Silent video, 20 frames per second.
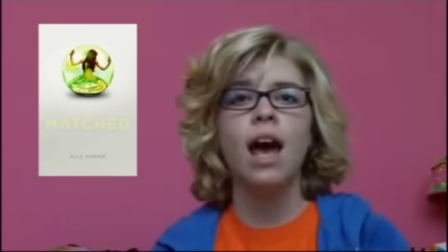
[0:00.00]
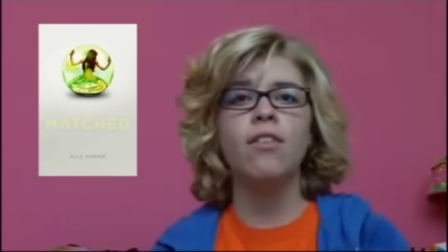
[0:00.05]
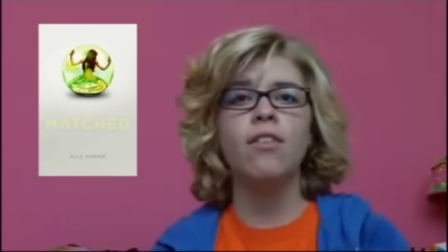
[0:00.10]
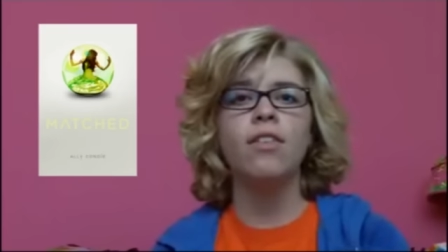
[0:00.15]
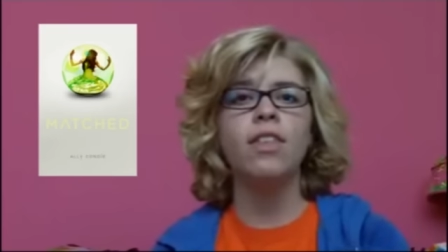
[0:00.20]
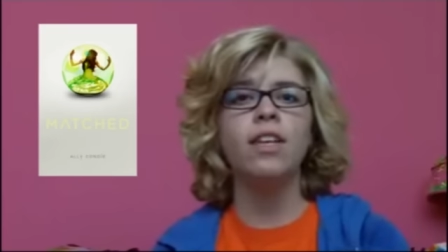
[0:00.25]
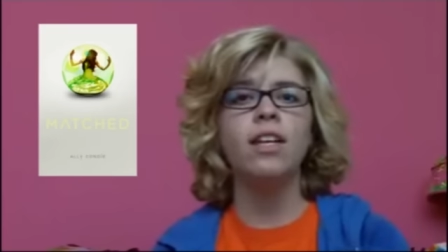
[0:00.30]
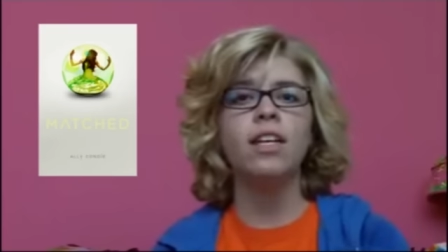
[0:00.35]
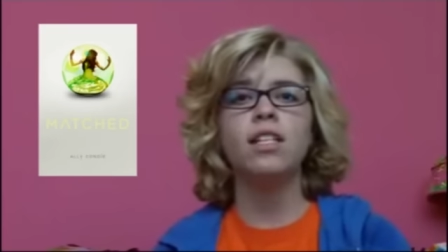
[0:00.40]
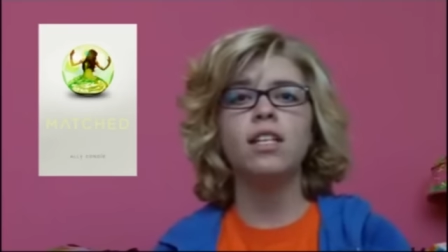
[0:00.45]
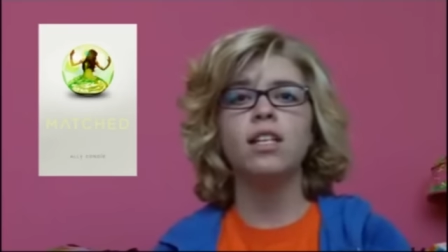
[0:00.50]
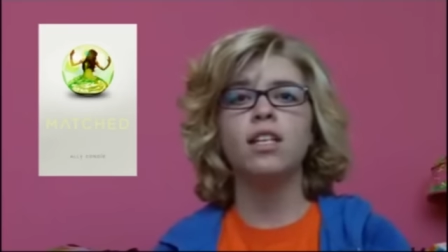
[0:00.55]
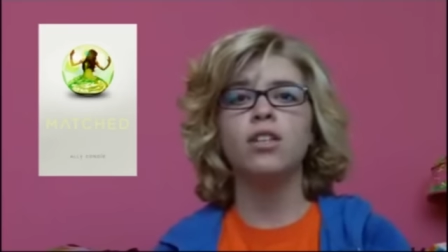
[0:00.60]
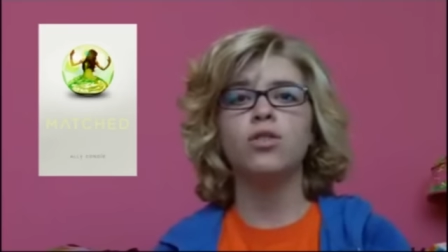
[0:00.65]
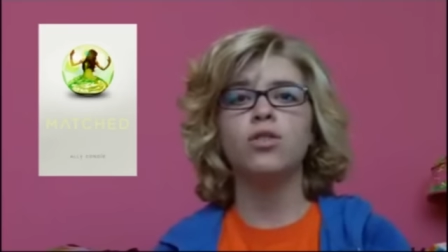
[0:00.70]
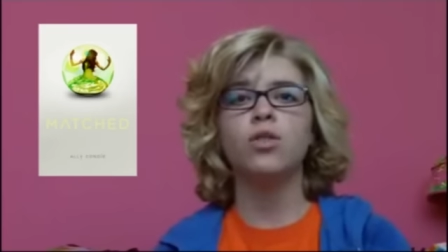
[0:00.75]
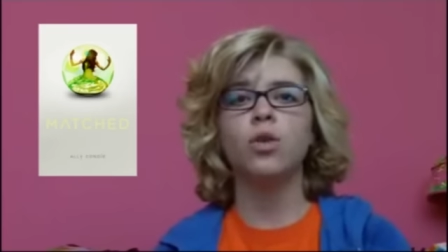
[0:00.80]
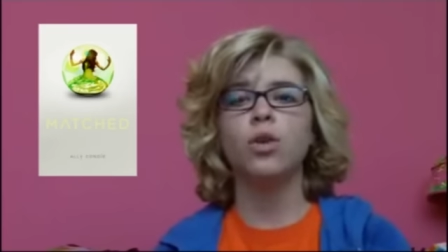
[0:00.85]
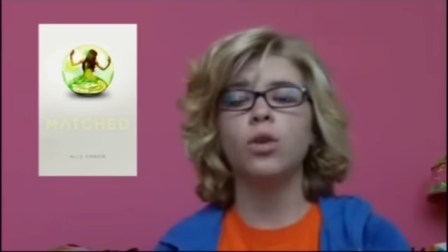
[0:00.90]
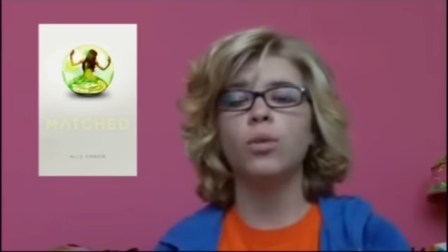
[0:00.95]
Everything is
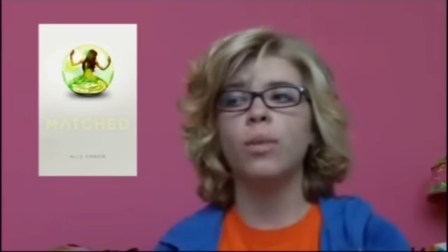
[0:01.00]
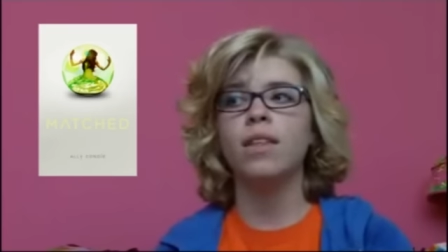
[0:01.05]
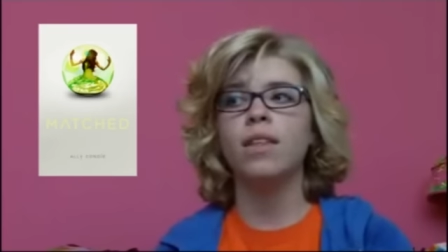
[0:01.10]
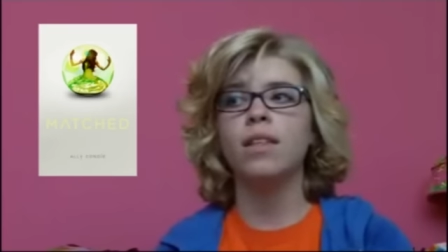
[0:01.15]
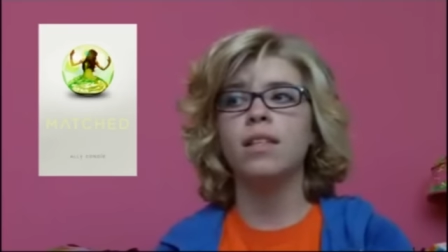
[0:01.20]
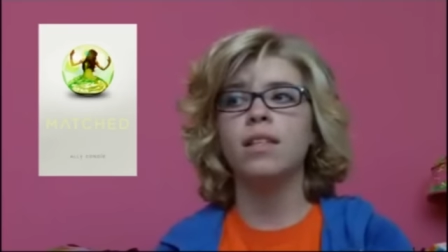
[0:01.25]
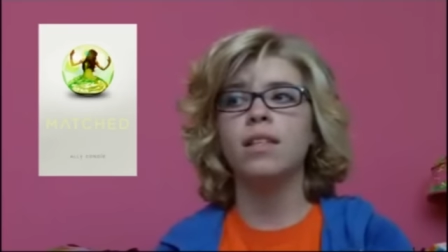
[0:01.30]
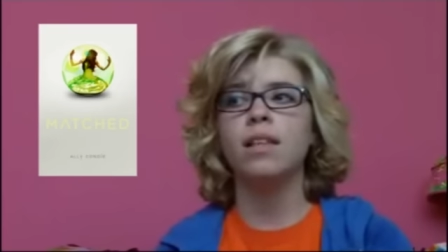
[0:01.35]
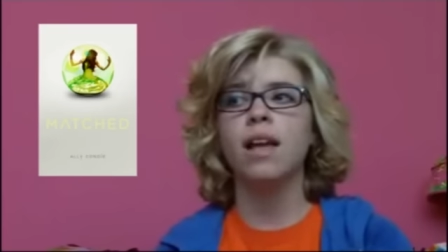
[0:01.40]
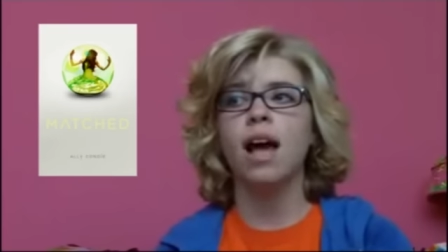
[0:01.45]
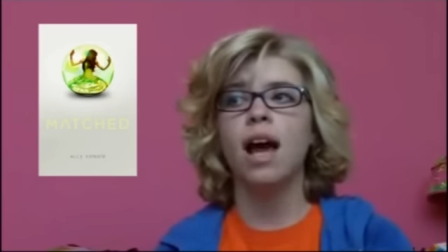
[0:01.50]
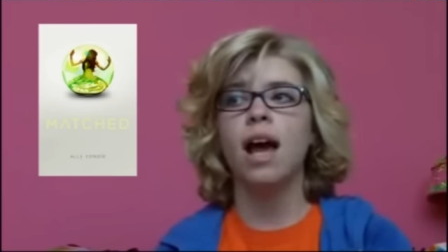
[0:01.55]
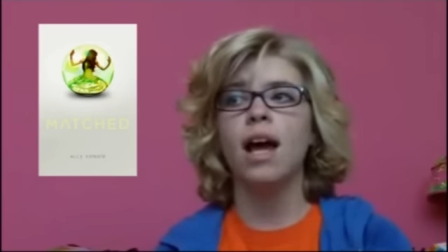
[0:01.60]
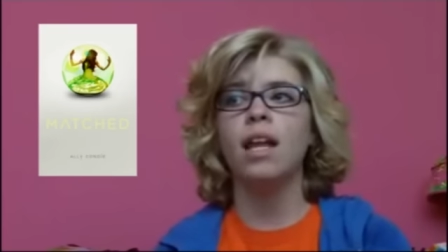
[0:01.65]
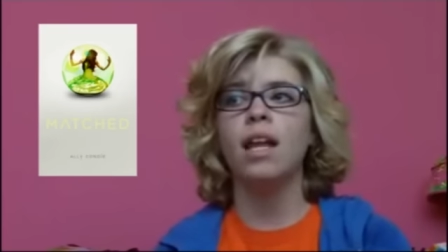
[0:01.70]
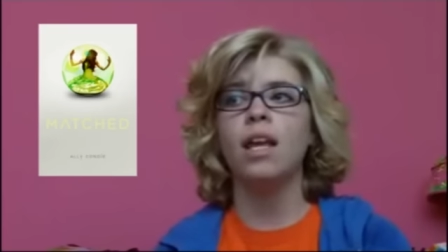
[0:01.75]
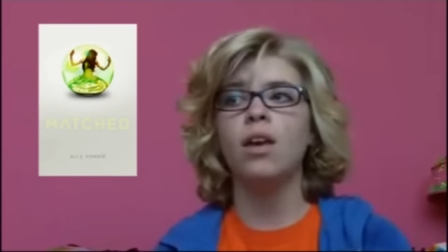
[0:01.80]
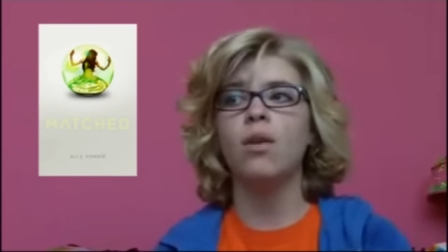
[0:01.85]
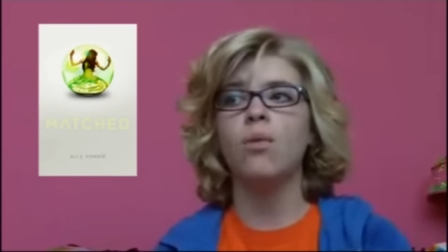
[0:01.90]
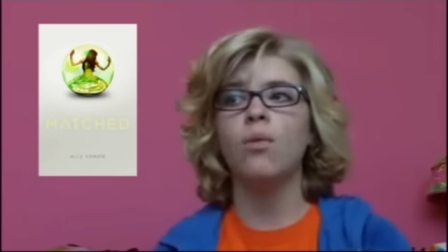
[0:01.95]
controlled by the
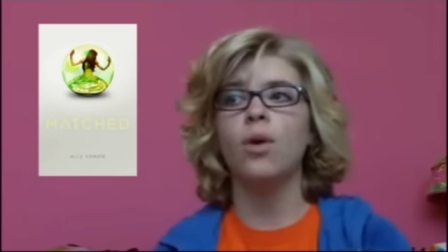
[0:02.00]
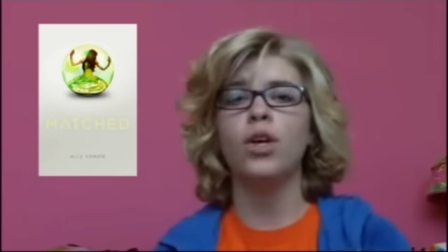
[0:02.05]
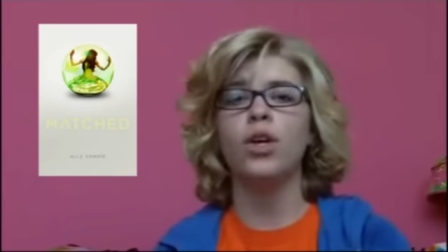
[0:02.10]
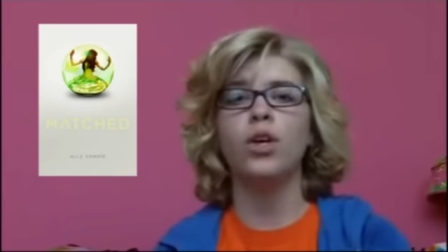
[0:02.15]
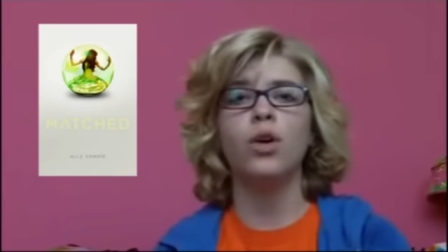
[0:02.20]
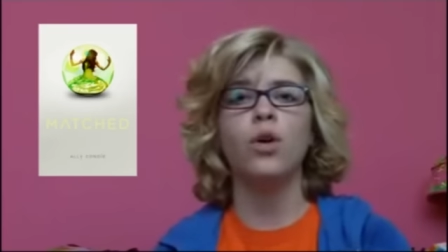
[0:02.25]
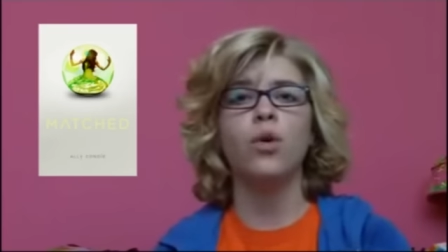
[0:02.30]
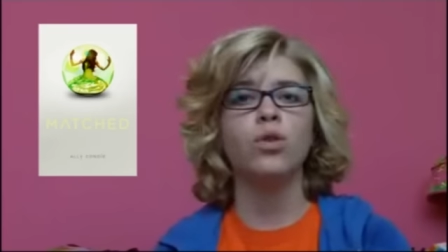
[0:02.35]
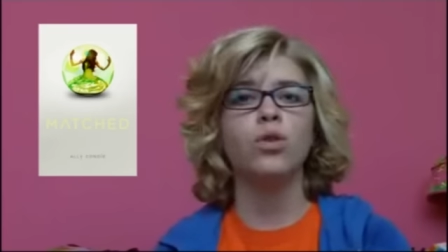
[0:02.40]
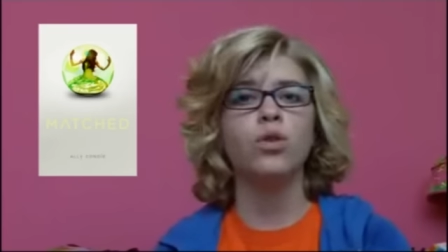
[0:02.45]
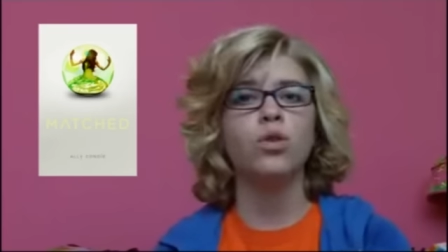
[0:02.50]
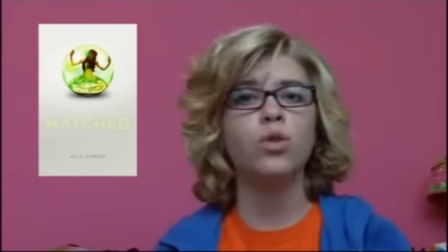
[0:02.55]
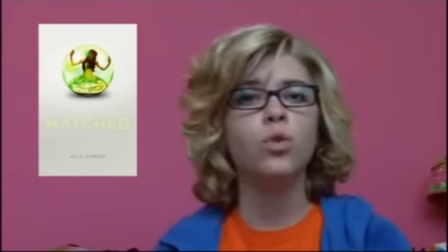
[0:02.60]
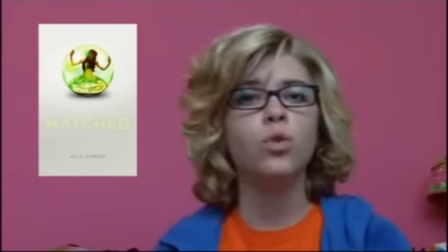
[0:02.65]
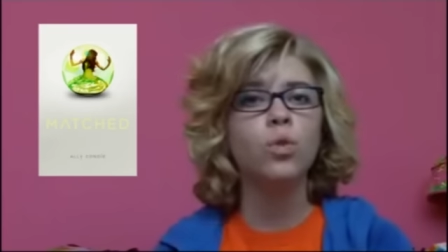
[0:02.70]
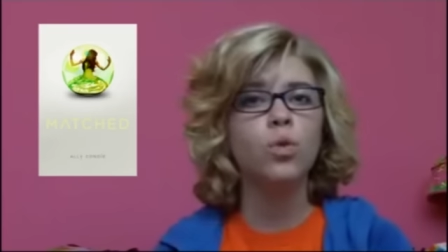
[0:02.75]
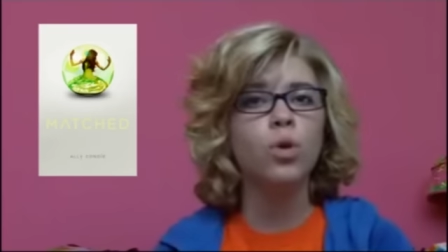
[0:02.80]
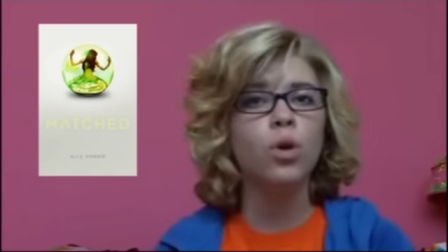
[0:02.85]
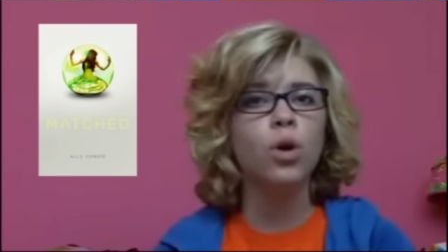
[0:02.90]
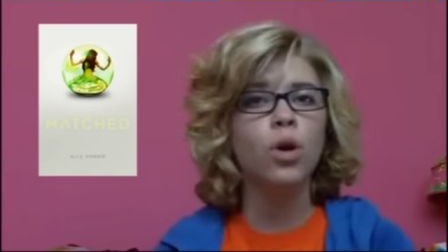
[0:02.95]
society, where you go to
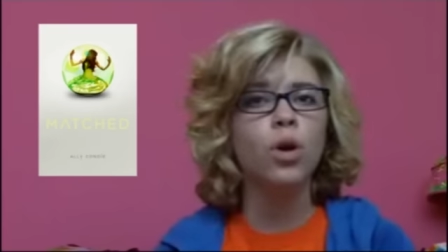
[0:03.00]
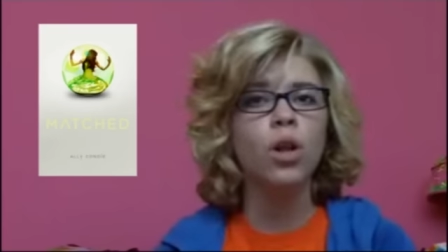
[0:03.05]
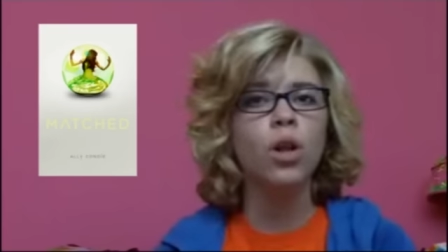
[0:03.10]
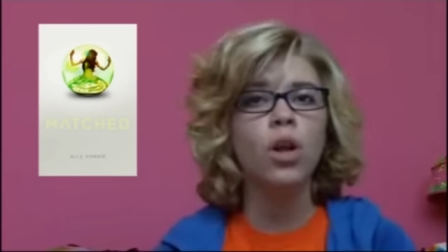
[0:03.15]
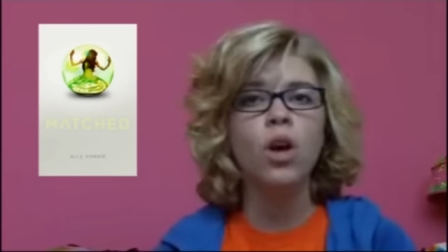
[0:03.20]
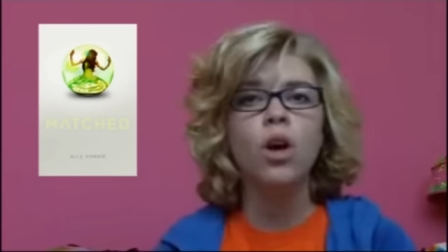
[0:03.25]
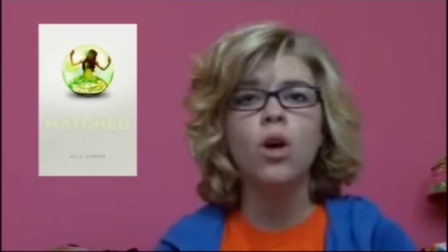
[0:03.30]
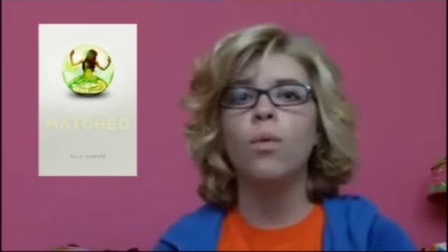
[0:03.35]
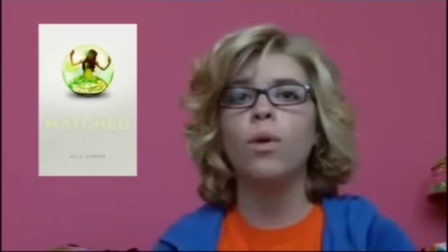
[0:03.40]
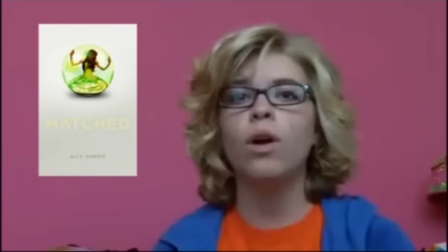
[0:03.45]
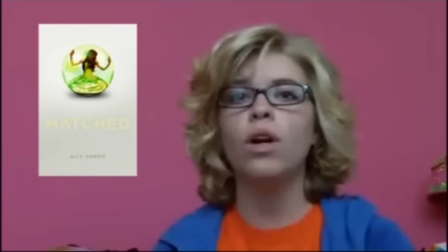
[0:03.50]
school,